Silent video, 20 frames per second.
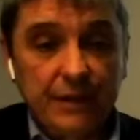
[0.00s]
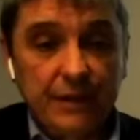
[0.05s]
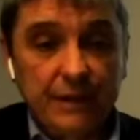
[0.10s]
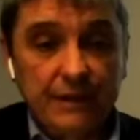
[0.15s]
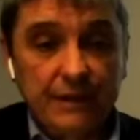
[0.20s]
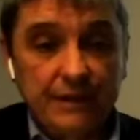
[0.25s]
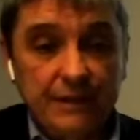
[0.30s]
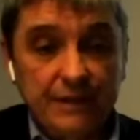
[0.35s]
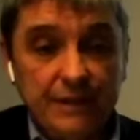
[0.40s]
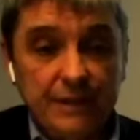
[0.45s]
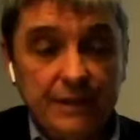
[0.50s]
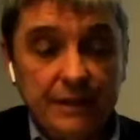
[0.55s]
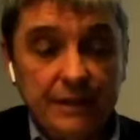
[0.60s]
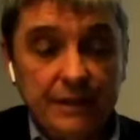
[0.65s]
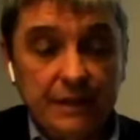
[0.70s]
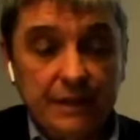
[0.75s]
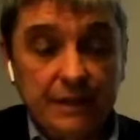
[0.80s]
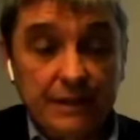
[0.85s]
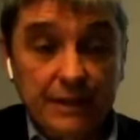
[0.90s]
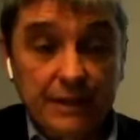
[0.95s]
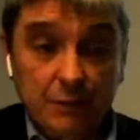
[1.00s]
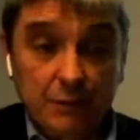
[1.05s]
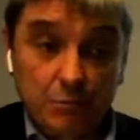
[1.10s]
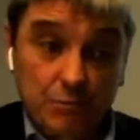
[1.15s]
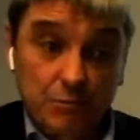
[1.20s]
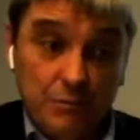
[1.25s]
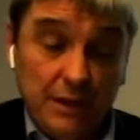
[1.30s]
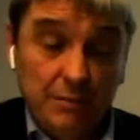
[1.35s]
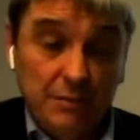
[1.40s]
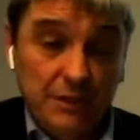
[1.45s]
I think
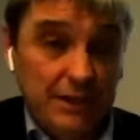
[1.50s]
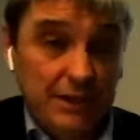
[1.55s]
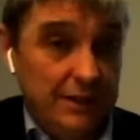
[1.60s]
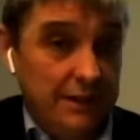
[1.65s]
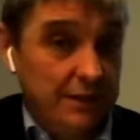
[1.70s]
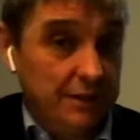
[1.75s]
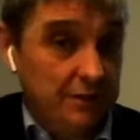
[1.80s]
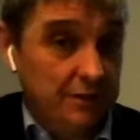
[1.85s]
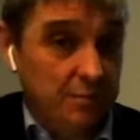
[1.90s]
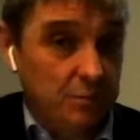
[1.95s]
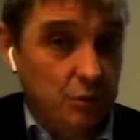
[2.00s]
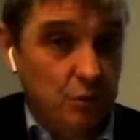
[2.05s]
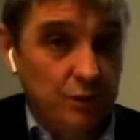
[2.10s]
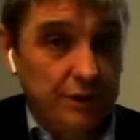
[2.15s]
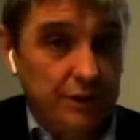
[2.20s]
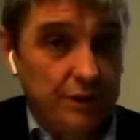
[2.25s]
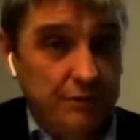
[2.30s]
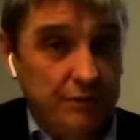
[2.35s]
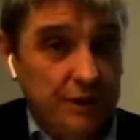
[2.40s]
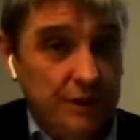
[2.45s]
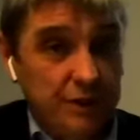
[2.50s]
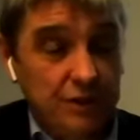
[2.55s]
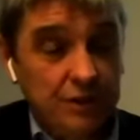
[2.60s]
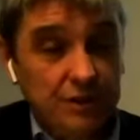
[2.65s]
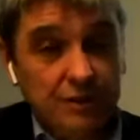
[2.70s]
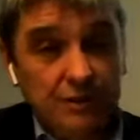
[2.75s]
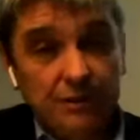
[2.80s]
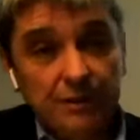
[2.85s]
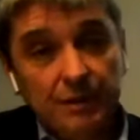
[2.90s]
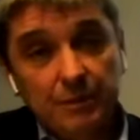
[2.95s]
maybe lead to more
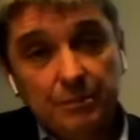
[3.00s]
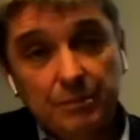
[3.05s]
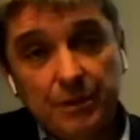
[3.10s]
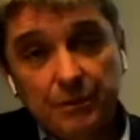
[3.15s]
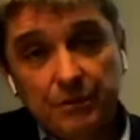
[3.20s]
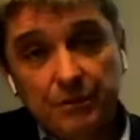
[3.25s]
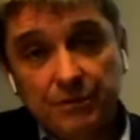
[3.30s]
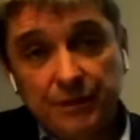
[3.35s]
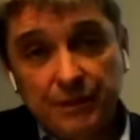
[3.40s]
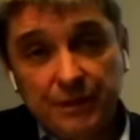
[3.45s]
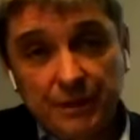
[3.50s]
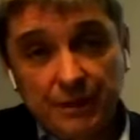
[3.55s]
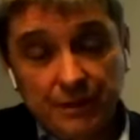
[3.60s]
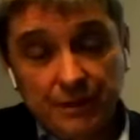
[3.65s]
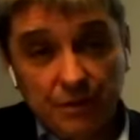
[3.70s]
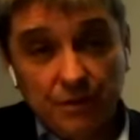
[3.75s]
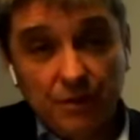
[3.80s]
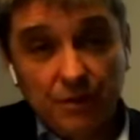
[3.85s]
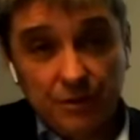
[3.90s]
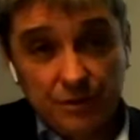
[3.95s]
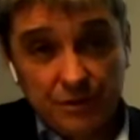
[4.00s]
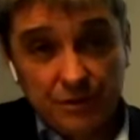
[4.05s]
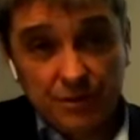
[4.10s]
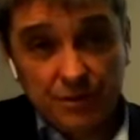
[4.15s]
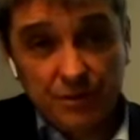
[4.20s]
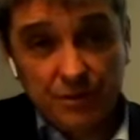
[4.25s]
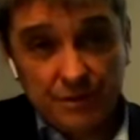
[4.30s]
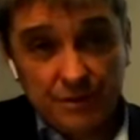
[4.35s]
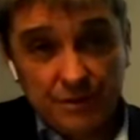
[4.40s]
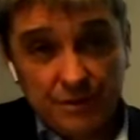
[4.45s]
innovation about finding other
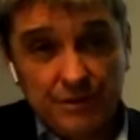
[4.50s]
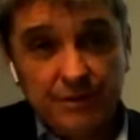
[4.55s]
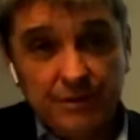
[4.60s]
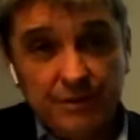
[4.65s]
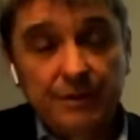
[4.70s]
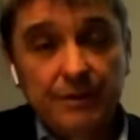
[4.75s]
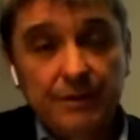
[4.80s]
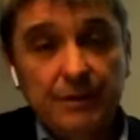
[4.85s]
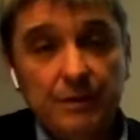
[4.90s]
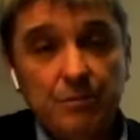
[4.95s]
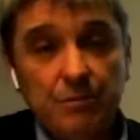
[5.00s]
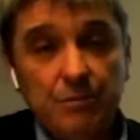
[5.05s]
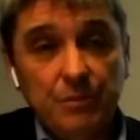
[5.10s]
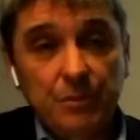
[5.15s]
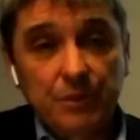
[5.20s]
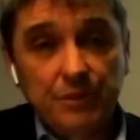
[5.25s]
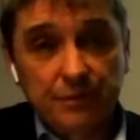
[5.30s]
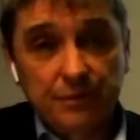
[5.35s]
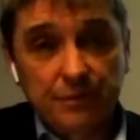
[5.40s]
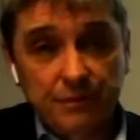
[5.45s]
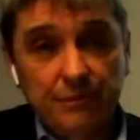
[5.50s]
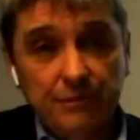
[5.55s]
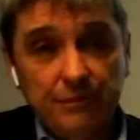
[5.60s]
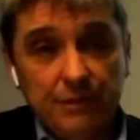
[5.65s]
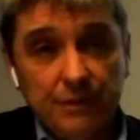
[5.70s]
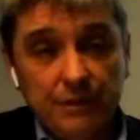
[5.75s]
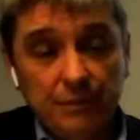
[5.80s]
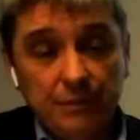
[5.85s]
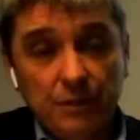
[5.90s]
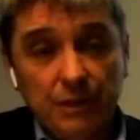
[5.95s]
sources, but
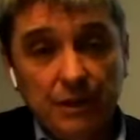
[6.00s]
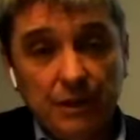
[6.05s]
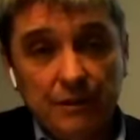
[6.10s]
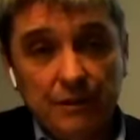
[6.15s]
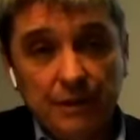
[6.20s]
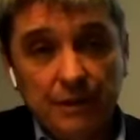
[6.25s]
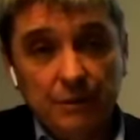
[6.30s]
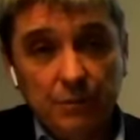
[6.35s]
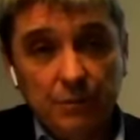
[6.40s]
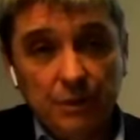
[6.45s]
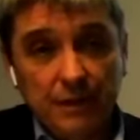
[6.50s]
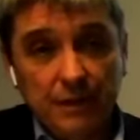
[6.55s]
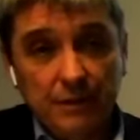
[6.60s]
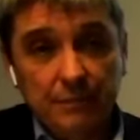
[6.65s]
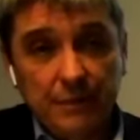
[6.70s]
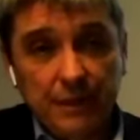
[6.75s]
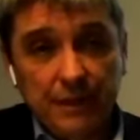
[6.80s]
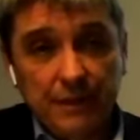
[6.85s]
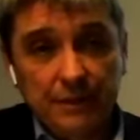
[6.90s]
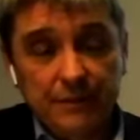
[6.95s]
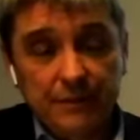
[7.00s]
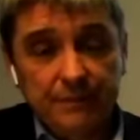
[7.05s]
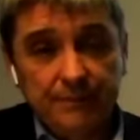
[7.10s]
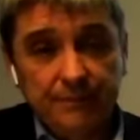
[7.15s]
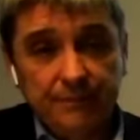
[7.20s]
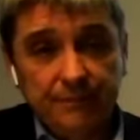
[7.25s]
it will impact.